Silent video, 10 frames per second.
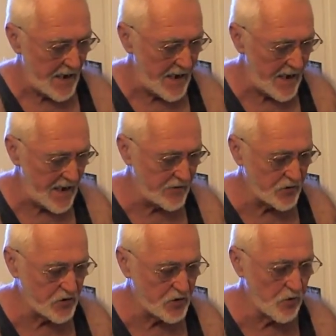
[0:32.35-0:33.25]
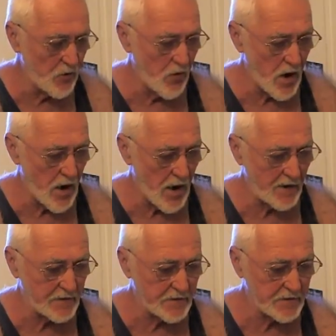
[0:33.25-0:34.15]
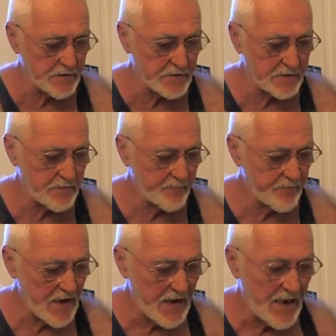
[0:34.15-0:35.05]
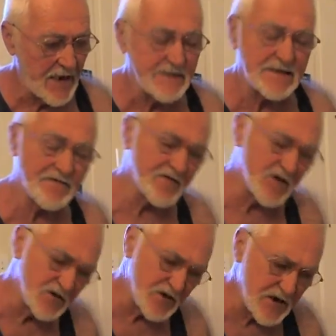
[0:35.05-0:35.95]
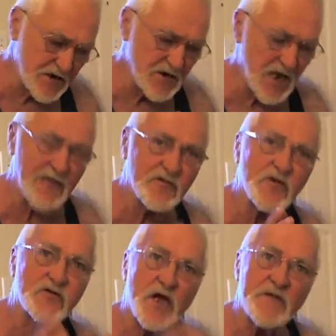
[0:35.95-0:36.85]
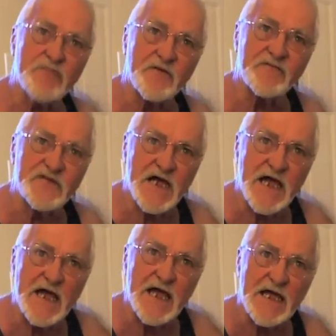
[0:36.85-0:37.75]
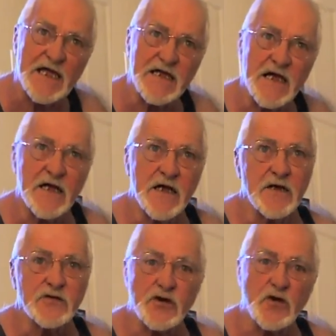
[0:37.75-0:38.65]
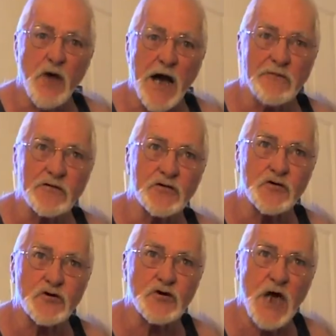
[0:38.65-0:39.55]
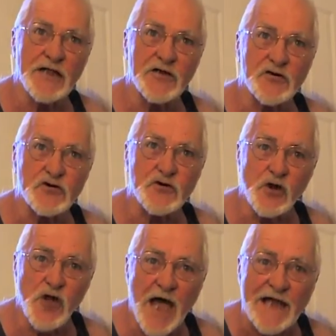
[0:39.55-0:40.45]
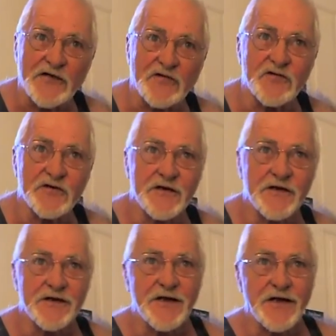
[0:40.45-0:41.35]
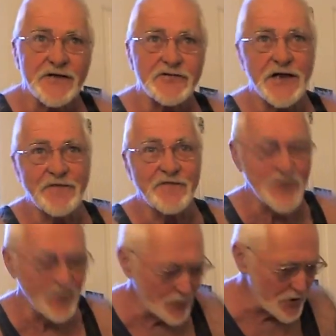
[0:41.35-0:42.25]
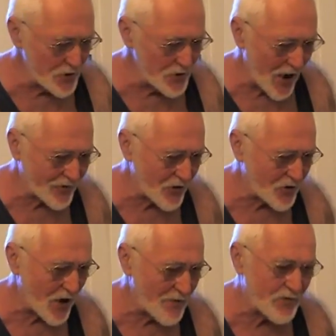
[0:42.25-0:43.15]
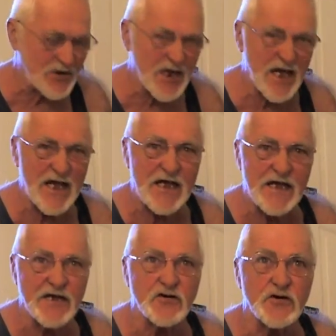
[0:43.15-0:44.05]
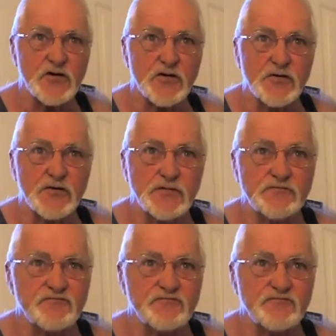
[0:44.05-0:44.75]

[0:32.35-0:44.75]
And the Two of Wands. Definitely not the type of day to go out and challenge Goliath. Definitely not the type of day to